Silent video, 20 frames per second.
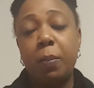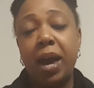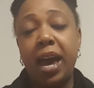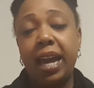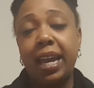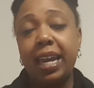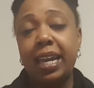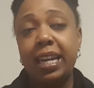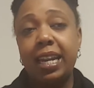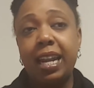
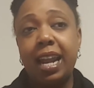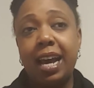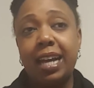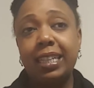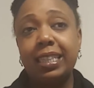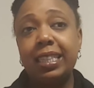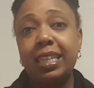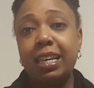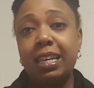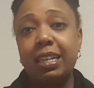back in the
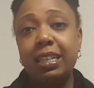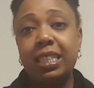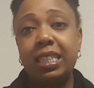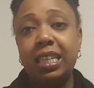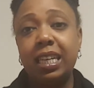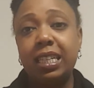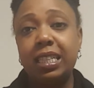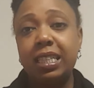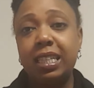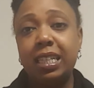
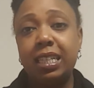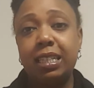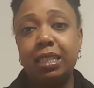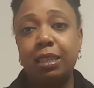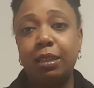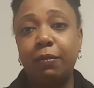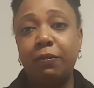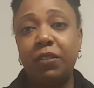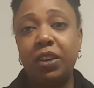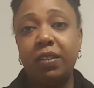1960s
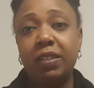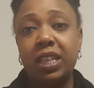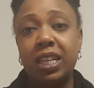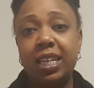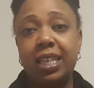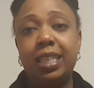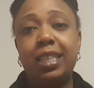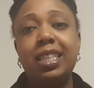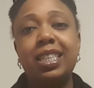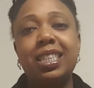and
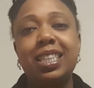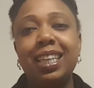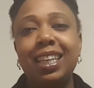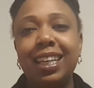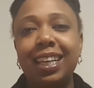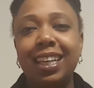50s.